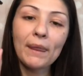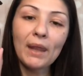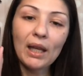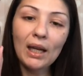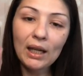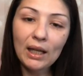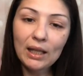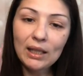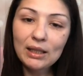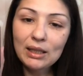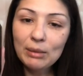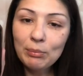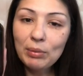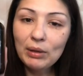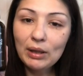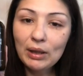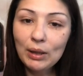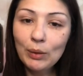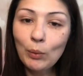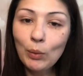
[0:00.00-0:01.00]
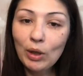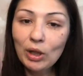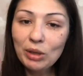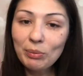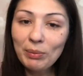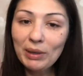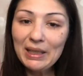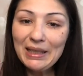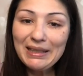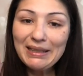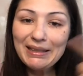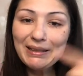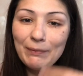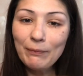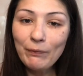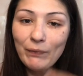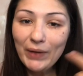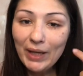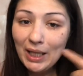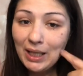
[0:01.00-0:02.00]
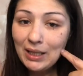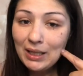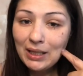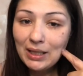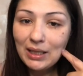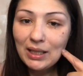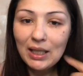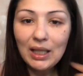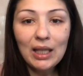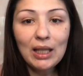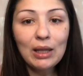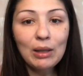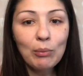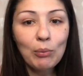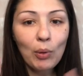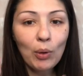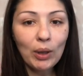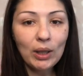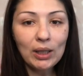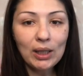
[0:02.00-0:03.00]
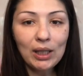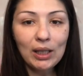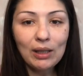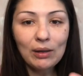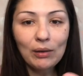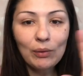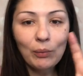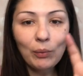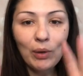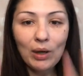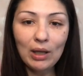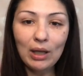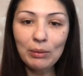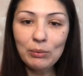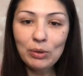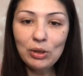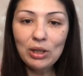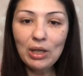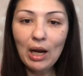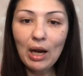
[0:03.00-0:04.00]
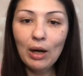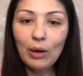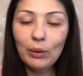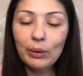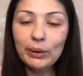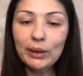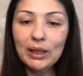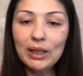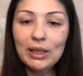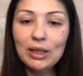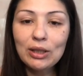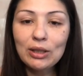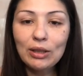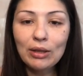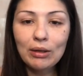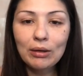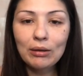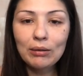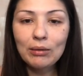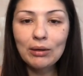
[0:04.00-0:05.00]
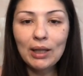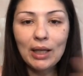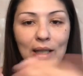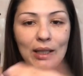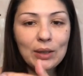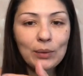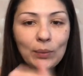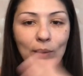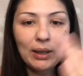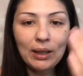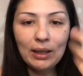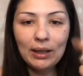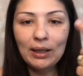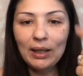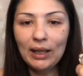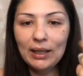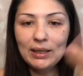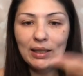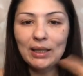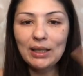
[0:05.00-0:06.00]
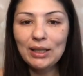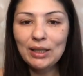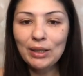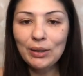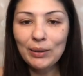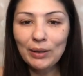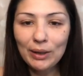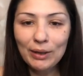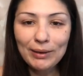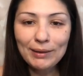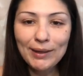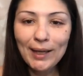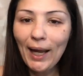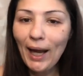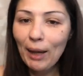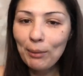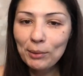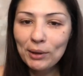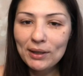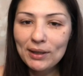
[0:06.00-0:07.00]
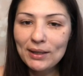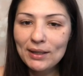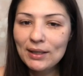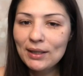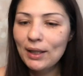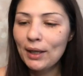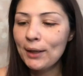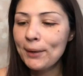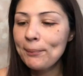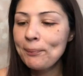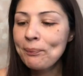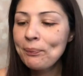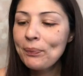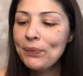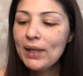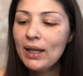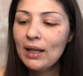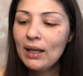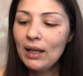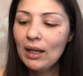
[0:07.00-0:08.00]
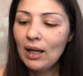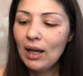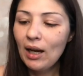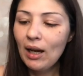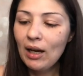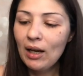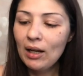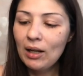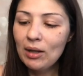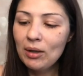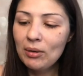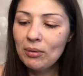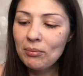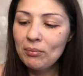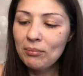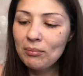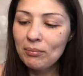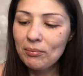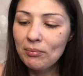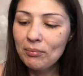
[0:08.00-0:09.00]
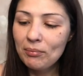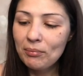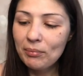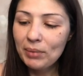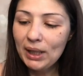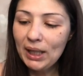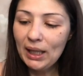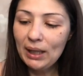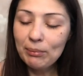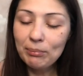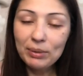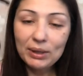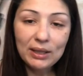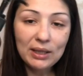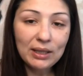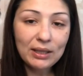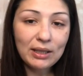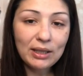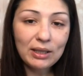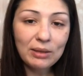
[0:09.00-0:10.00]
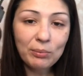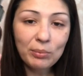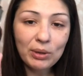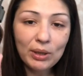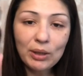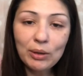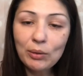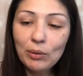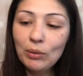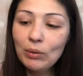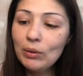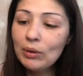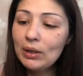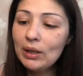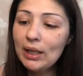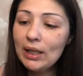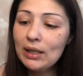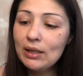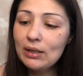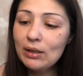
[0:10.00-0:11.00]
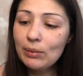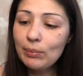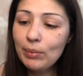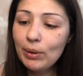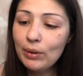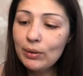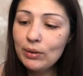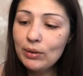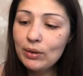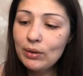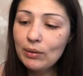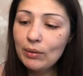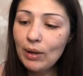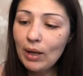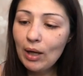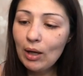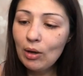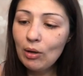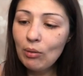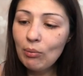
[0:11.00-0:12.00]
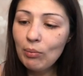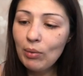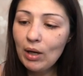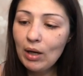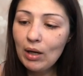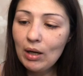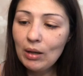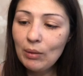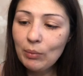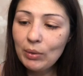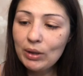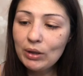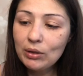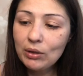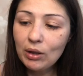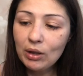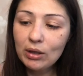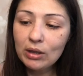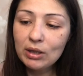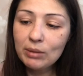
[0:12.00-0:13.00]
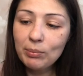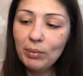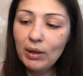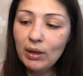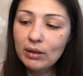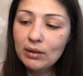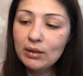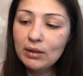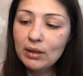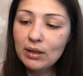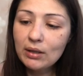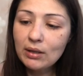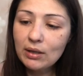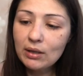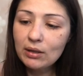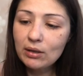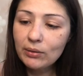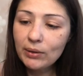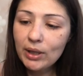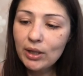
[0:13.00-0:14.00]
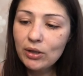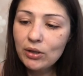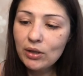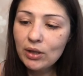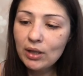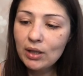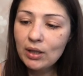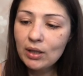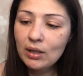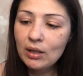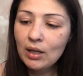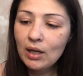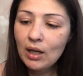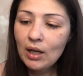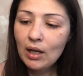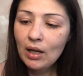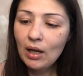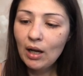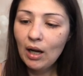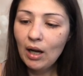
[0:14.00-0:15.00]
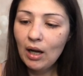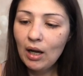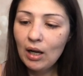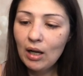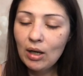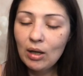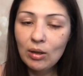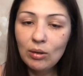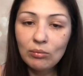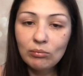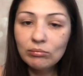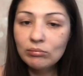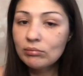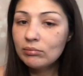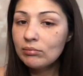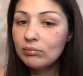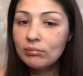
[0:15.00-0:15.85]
I typically wash my face in the morning while I'm showering, so that's why I didn't do it on camera this time. But this is pretty cool. It's supposed to help with dark spots, discoloration, and